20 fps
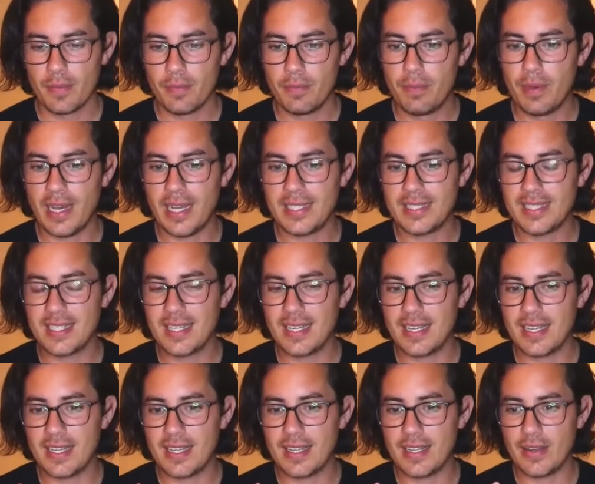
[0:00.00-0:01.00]
But
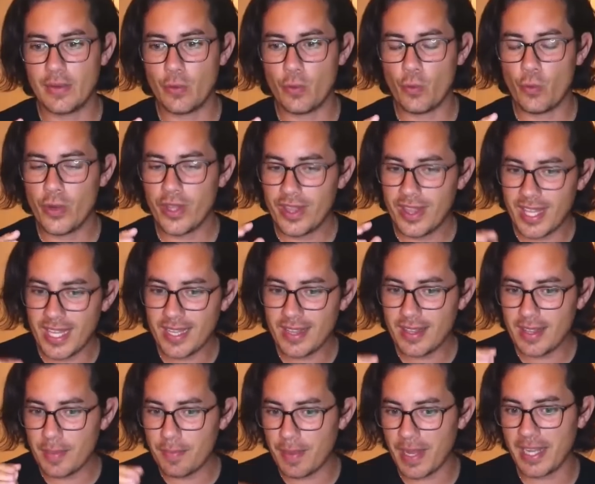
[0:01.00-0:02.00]

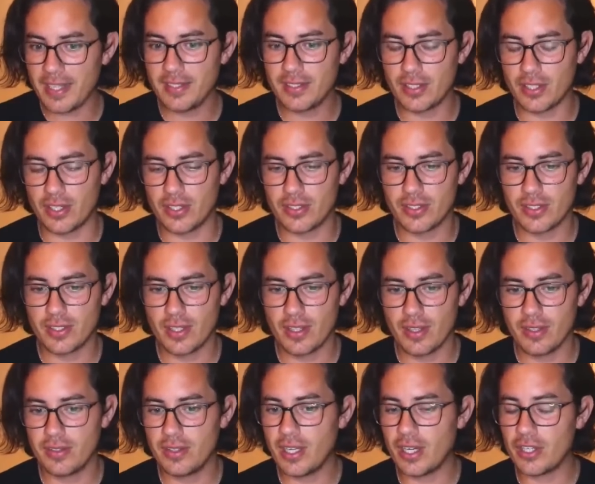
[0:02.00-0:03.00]
within the painters,
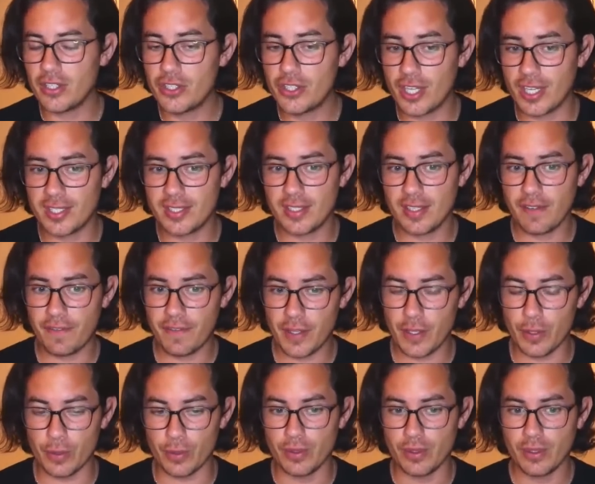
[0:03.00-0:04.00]
there are just a
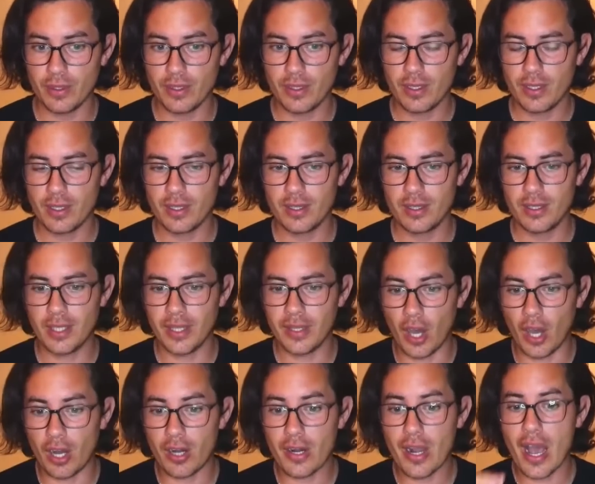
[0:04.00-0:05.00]
few
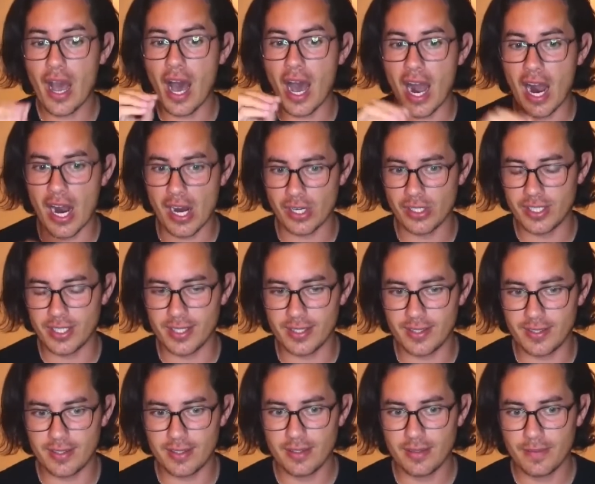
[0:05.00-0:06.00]
that are
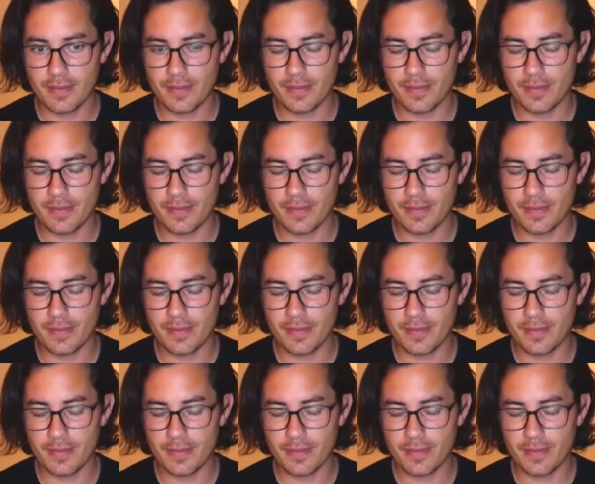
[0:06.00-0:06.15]
artists,